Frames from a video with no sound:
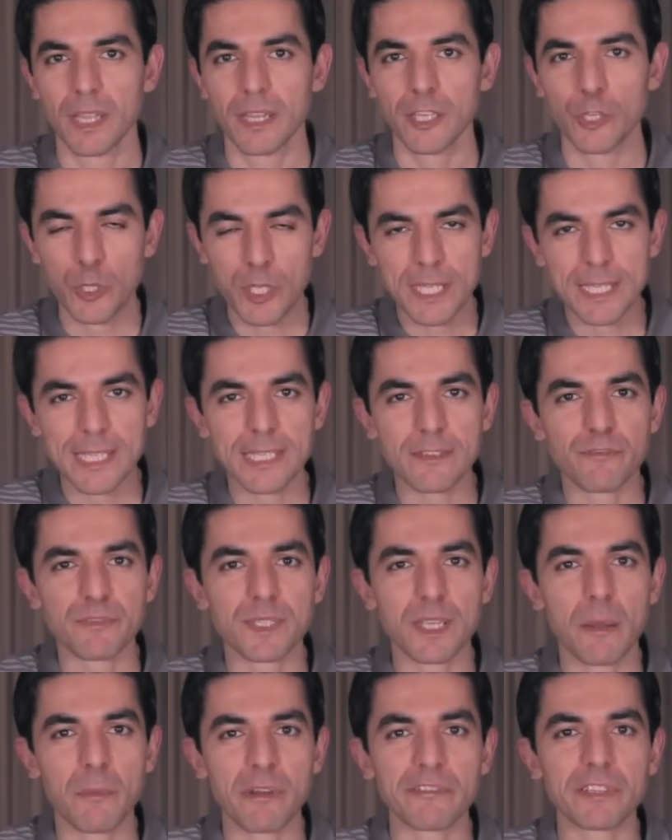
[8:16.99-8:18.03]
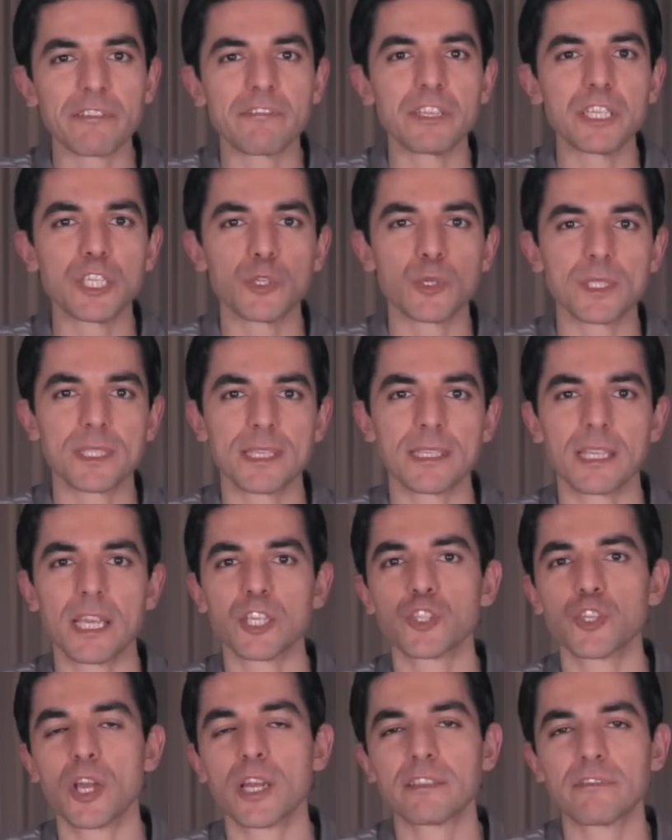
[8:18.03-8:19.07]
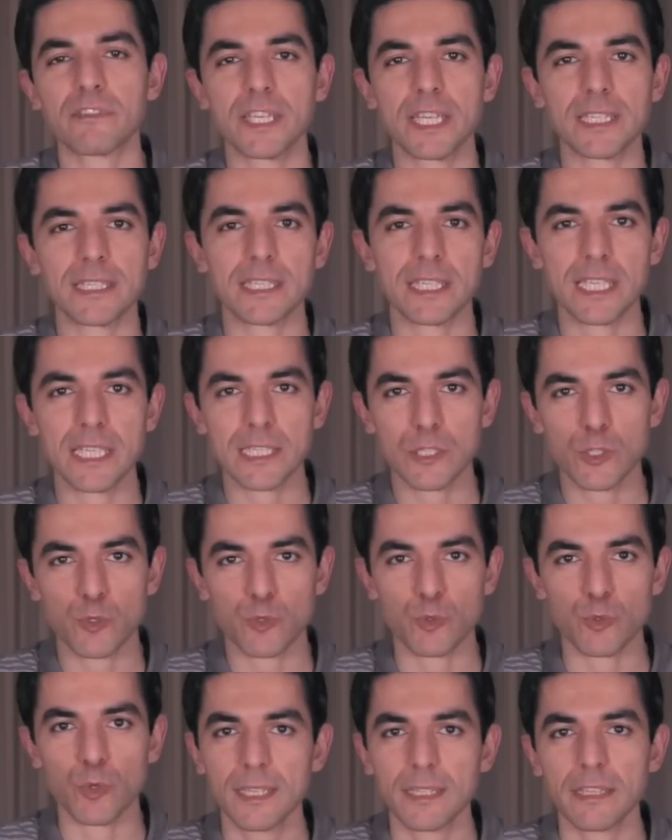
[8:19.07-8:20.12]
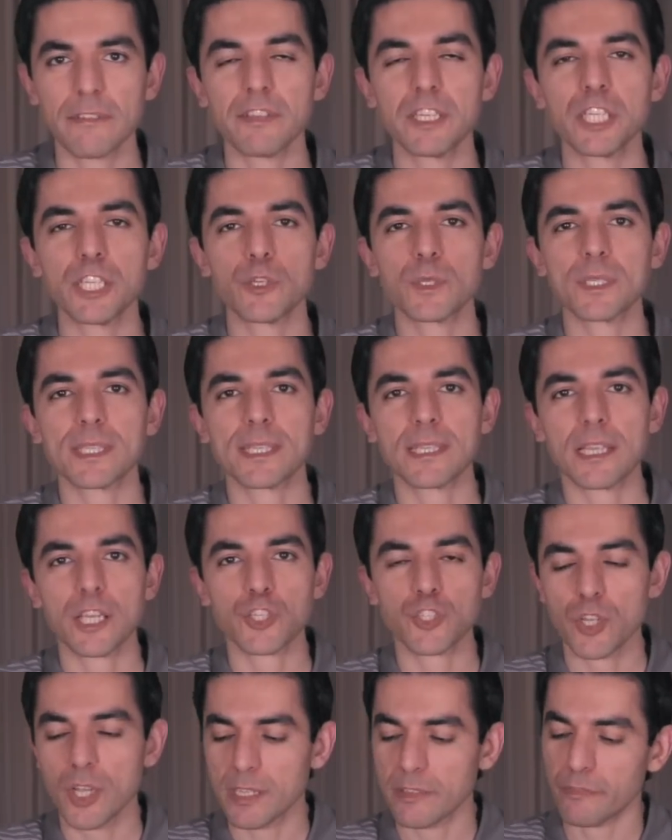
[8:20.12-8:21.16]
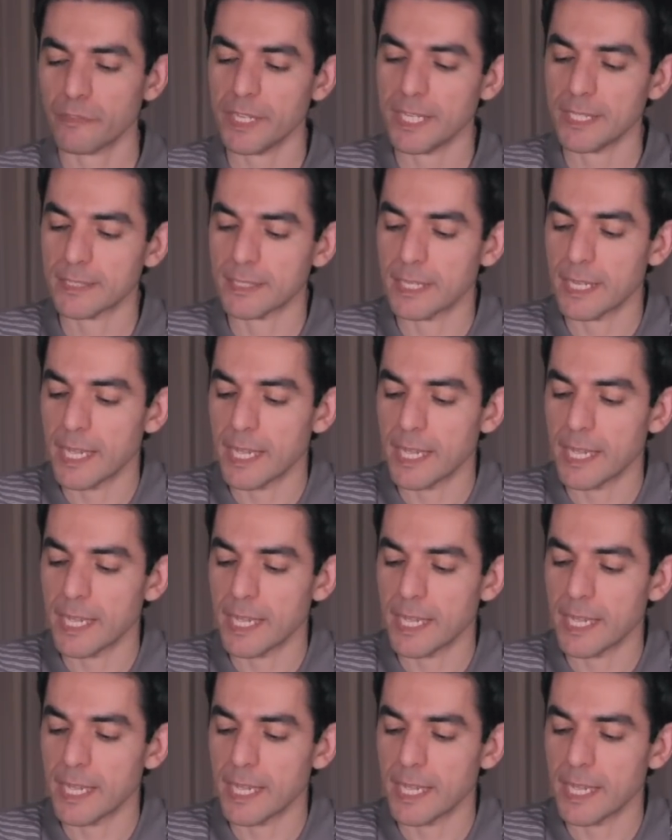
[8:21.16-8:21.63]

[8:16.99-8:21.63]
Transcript: You can see some of the videos that I shot with these two. The videos that I shot with